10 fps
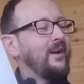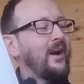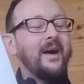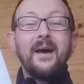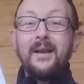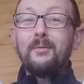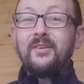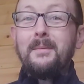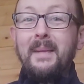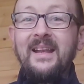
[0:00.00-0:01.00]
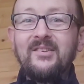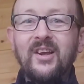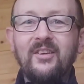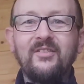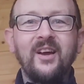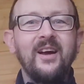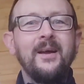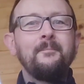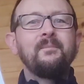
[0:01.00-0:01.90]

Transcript: And it was in Manchester.